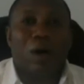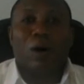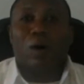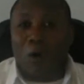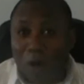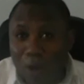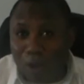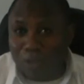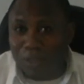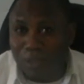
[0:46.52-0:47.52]
call
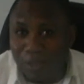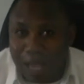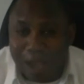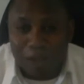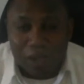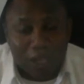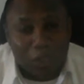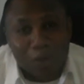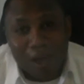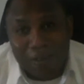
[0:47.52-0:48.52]
us. Yeah, in
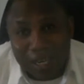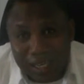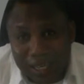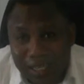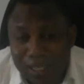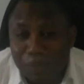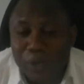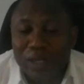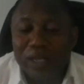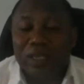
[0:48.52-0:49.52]
case you have any
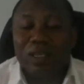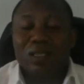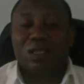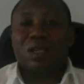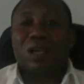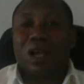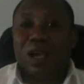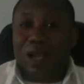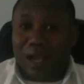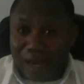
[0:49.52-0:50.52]
testimony,
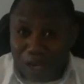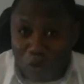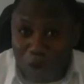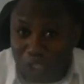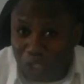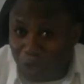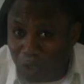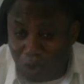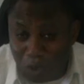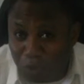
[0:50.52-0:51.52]
any
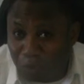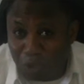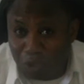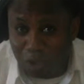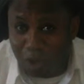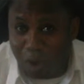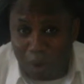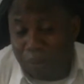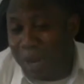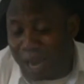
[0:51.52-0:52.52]
questions, contribution,
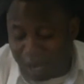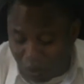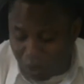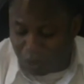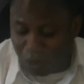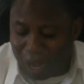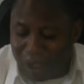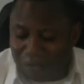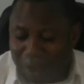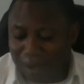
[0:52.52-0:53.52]
or prayer requests,
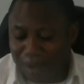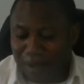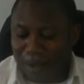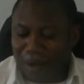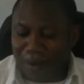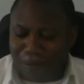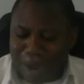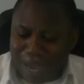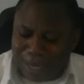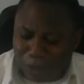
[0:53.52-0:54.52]
whatever.
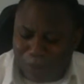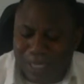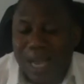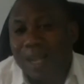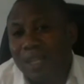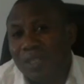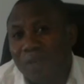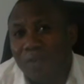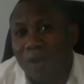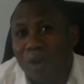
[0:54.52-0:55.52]
By the special grace
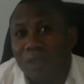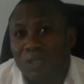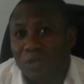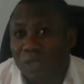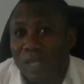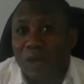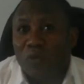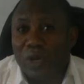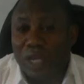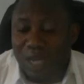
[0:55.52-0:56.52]
of God,
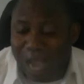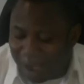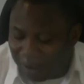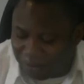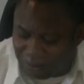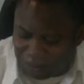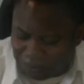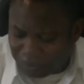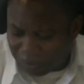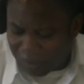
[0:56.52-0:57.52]
today we have
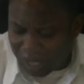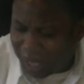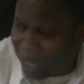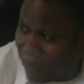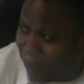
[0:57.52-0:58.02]
a